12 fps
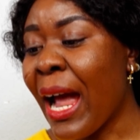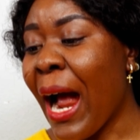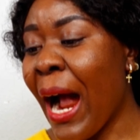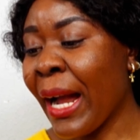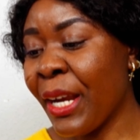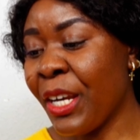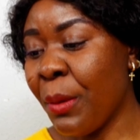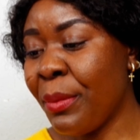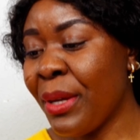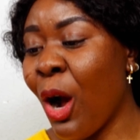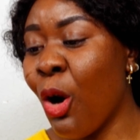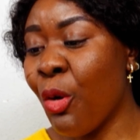
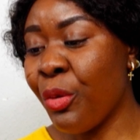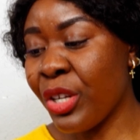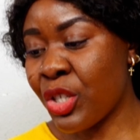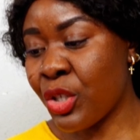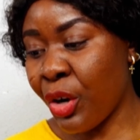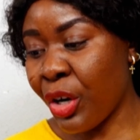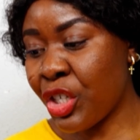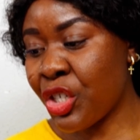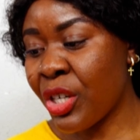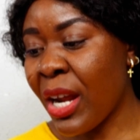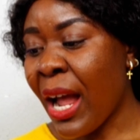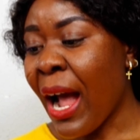academia or research,